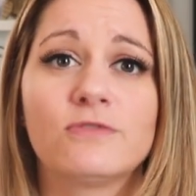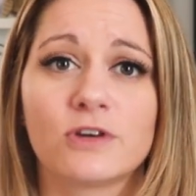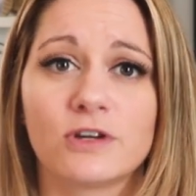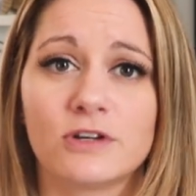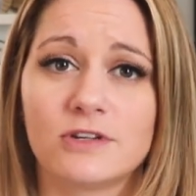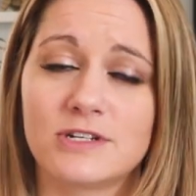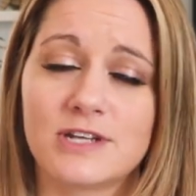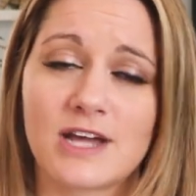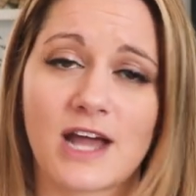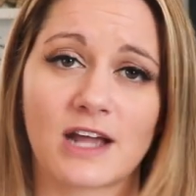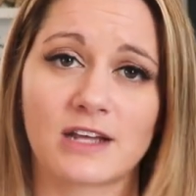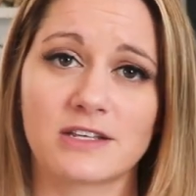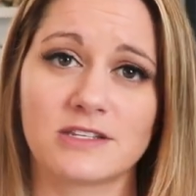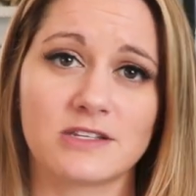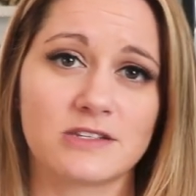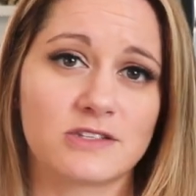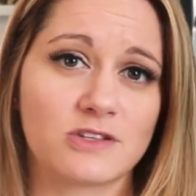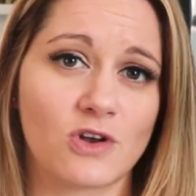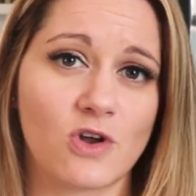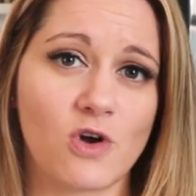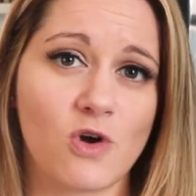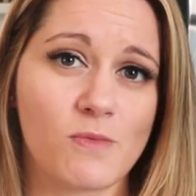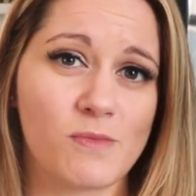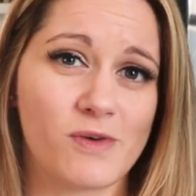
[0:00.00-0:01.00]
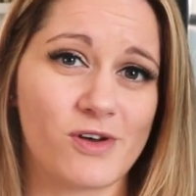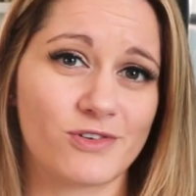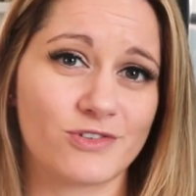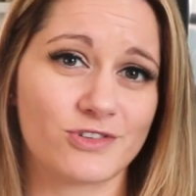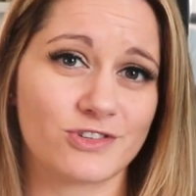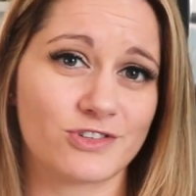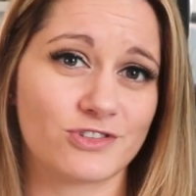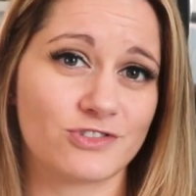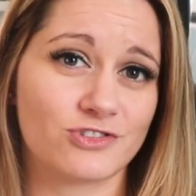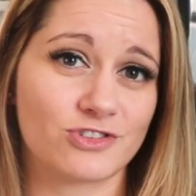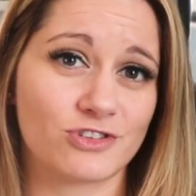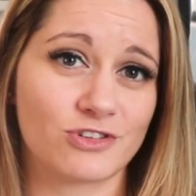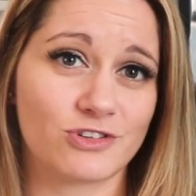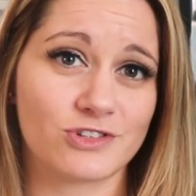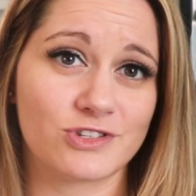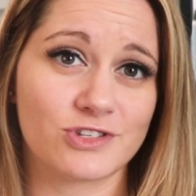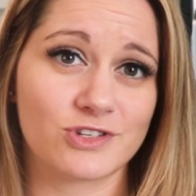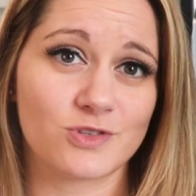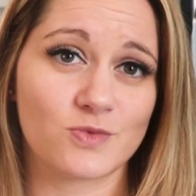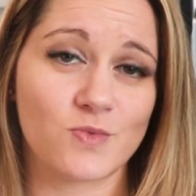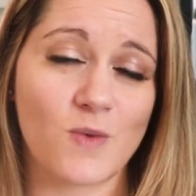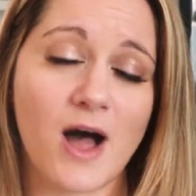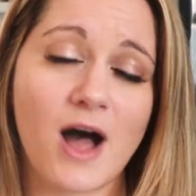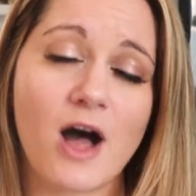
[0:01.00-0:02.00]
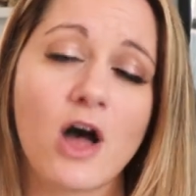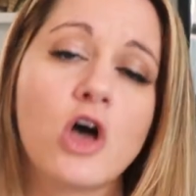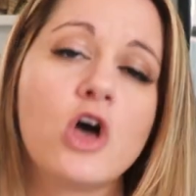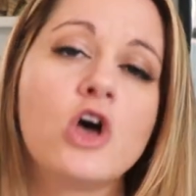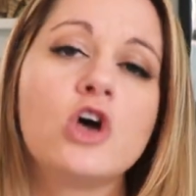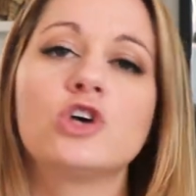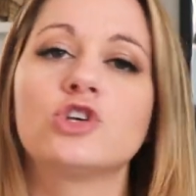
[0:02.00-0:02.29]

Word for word: for your taxes and homeowners insurance as well.